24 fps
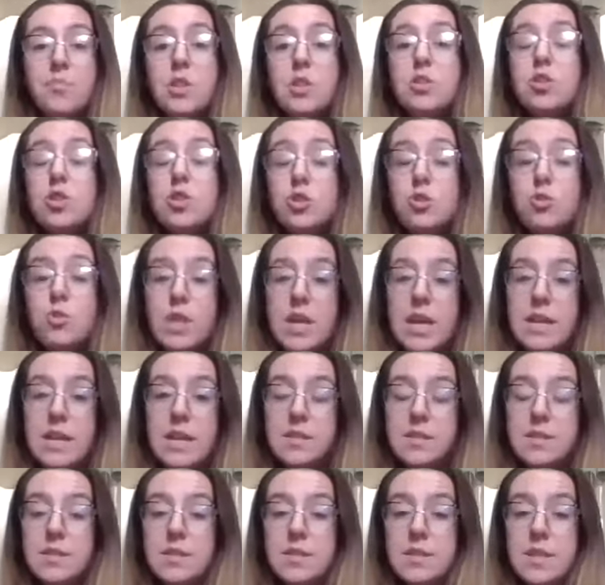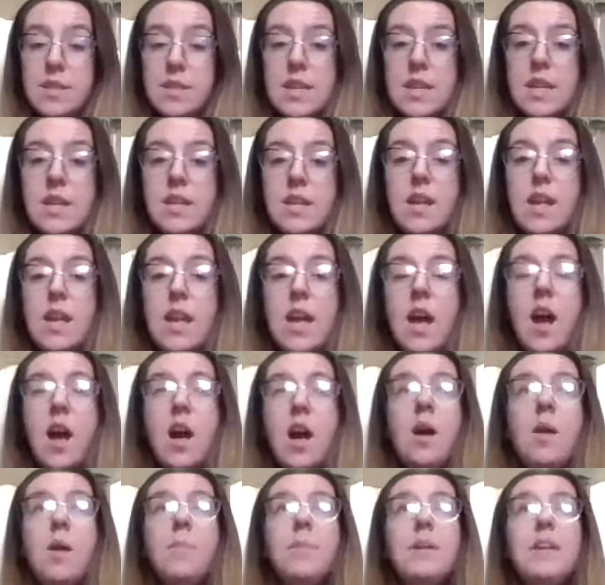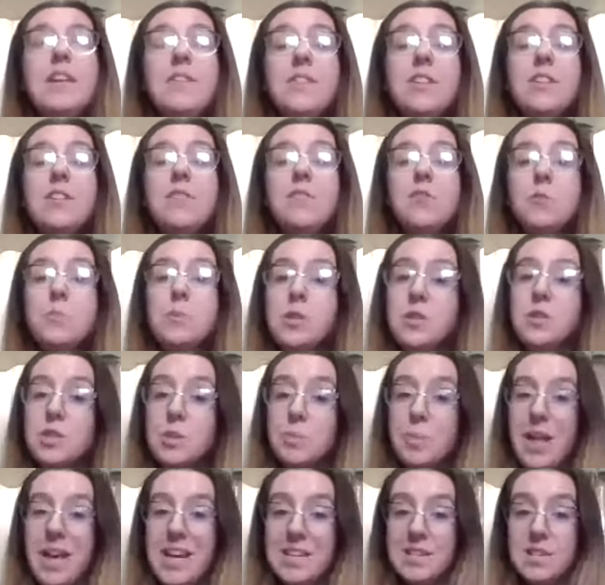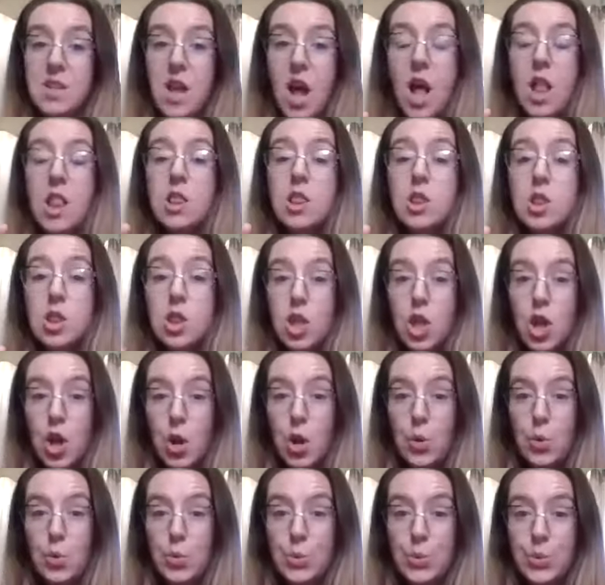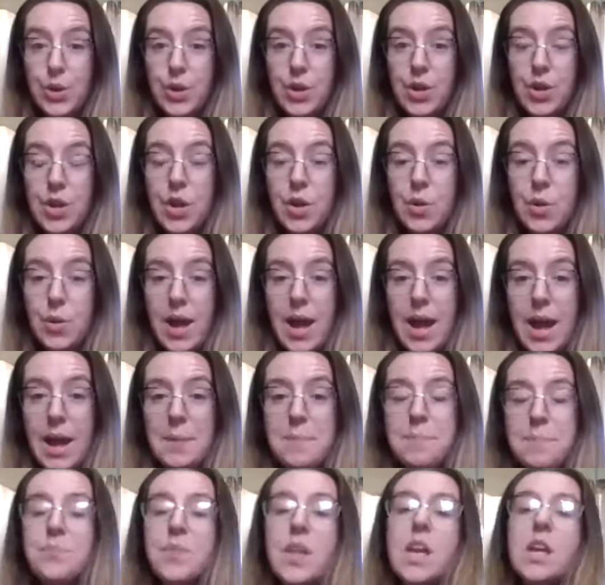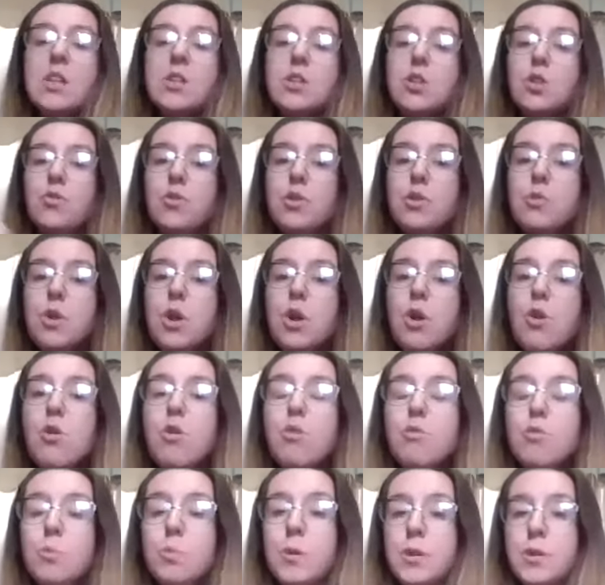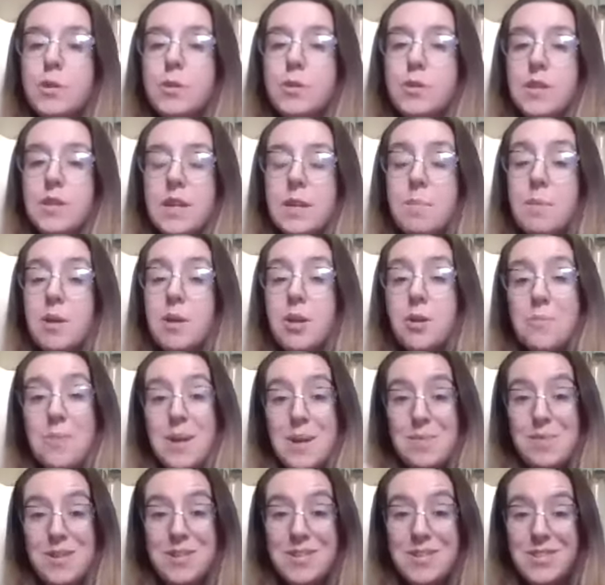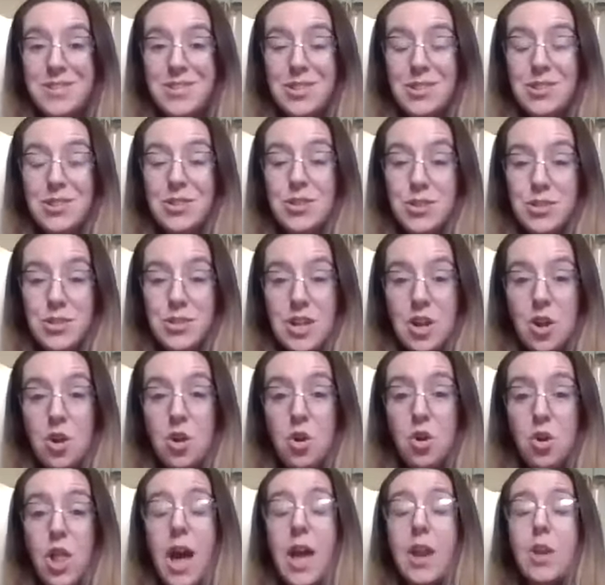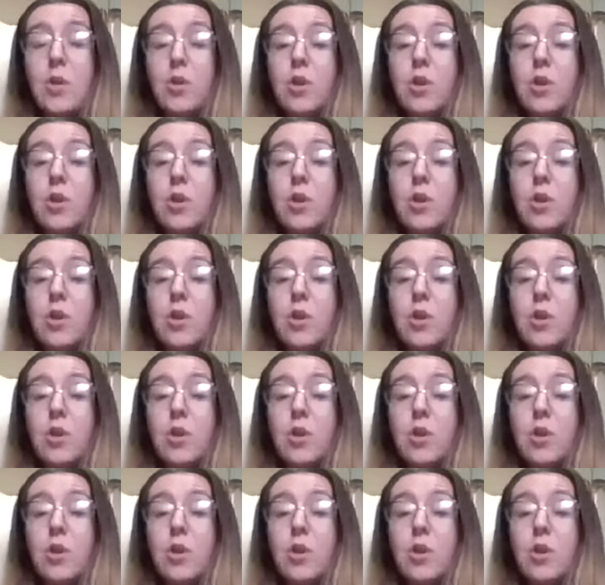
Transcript: do this, even if your milk supply is not low. Okay. So if you are overproducing, but your baby is still nursing a whole lot, or